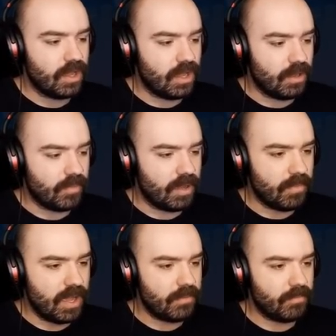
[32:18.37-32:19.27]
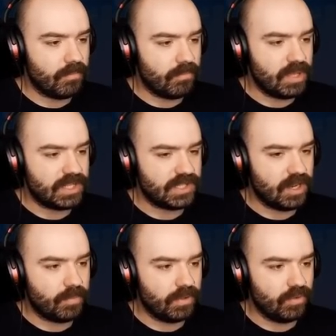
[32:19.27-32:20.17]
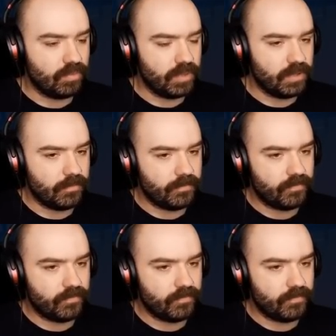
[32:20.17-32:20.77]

um, I might mix it up a little bit.